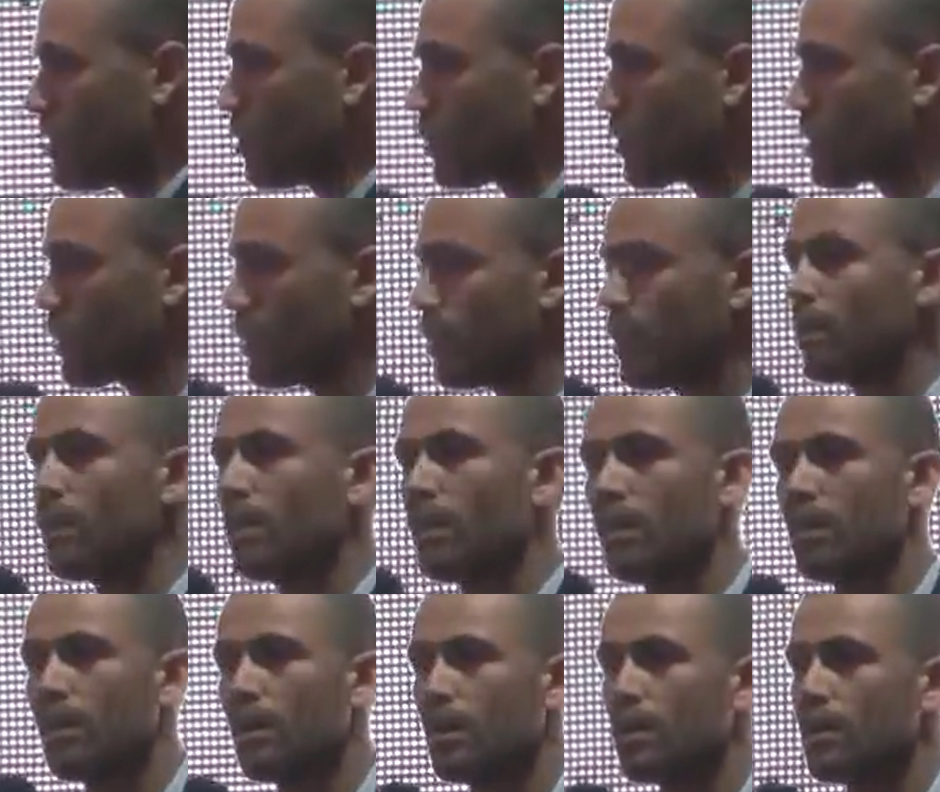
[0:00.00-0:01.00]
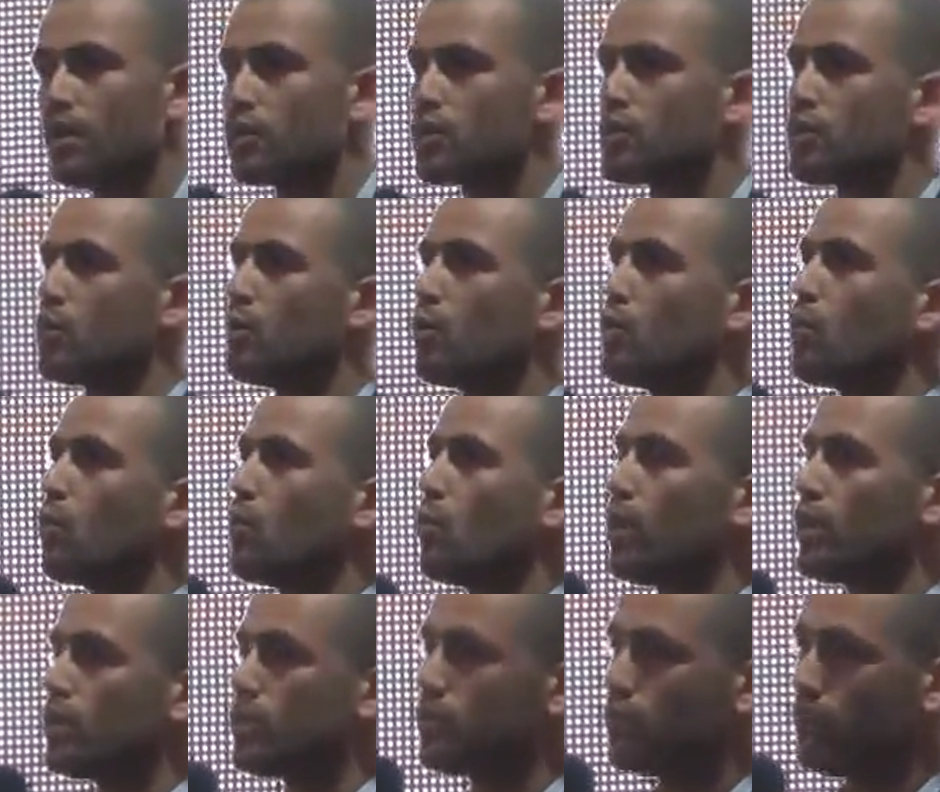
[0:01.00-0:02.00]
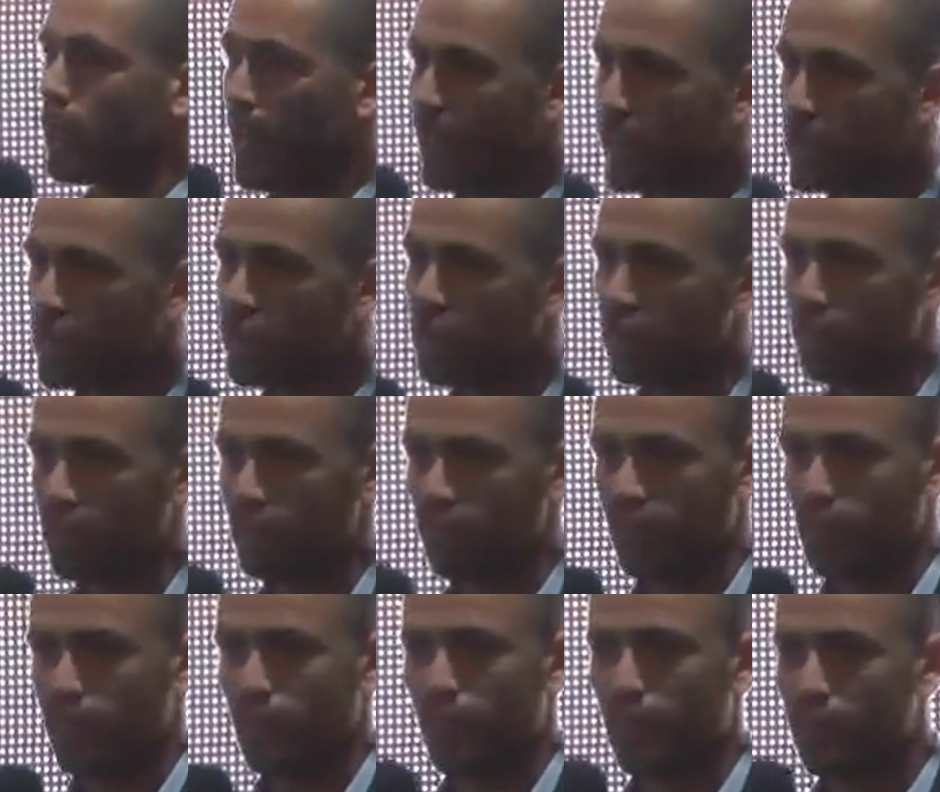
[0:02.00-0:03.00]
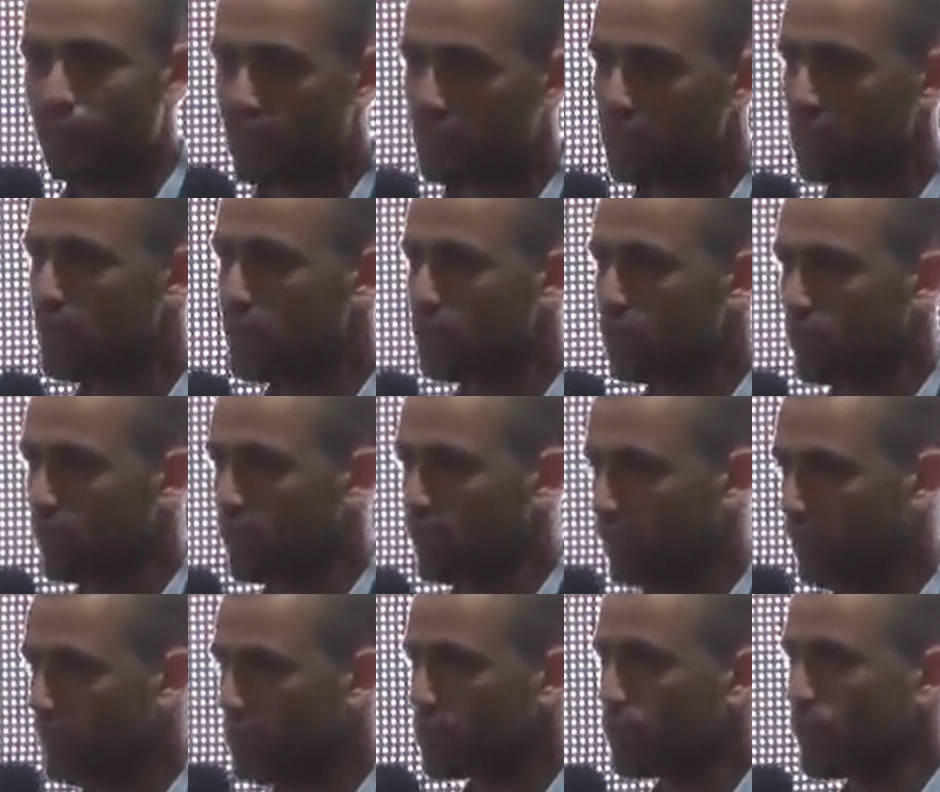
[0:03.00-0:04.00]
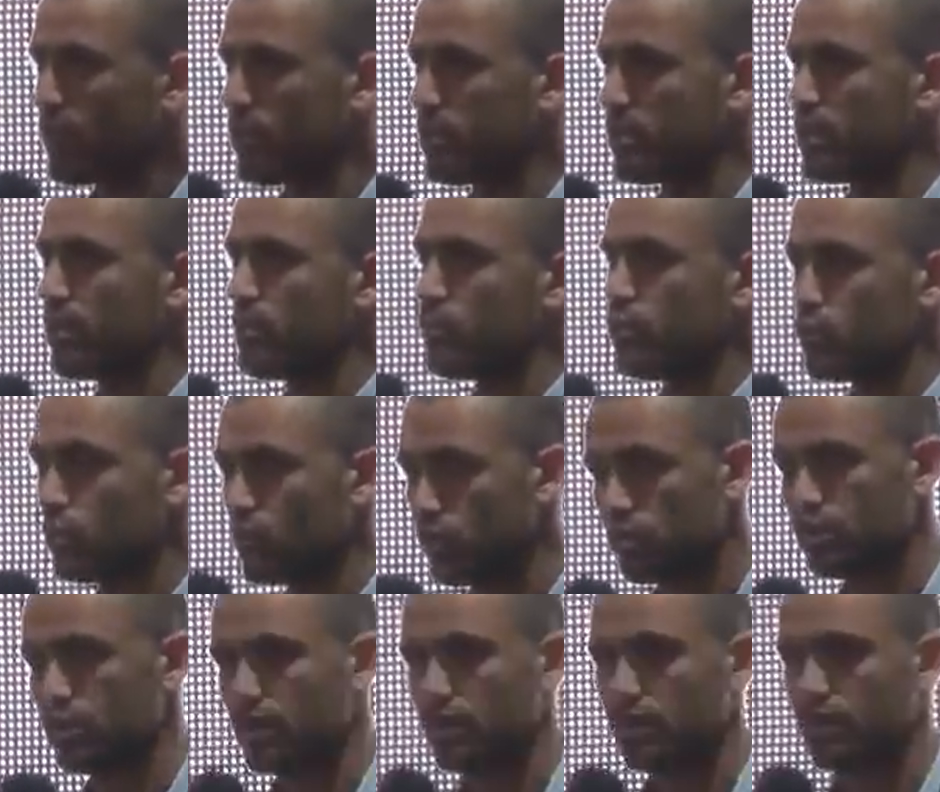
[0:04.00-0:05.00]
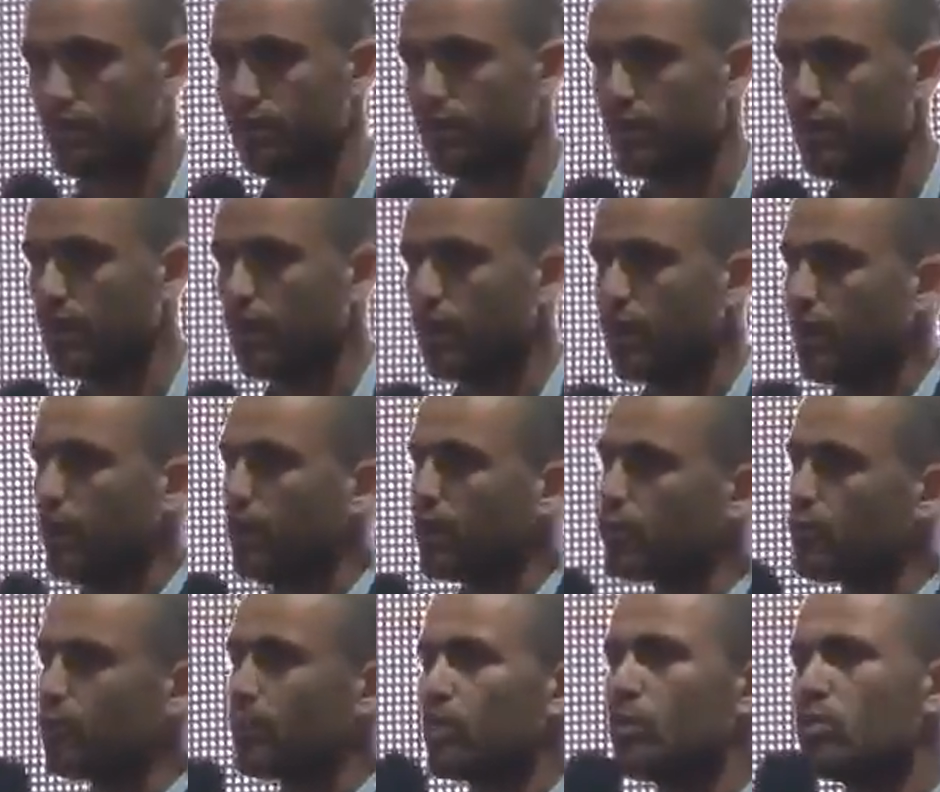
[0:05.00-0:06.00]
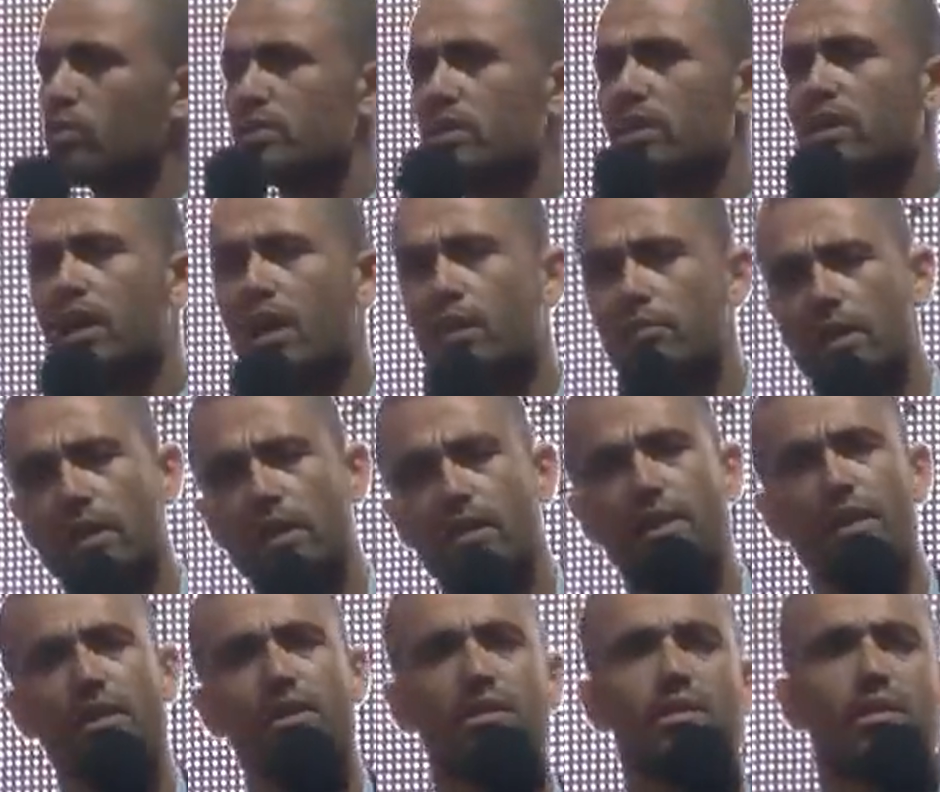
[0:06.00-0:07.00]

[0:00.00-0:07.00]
okay? So what you actually have is in Israel is that you don't have. Entrepreneurs are coming and they're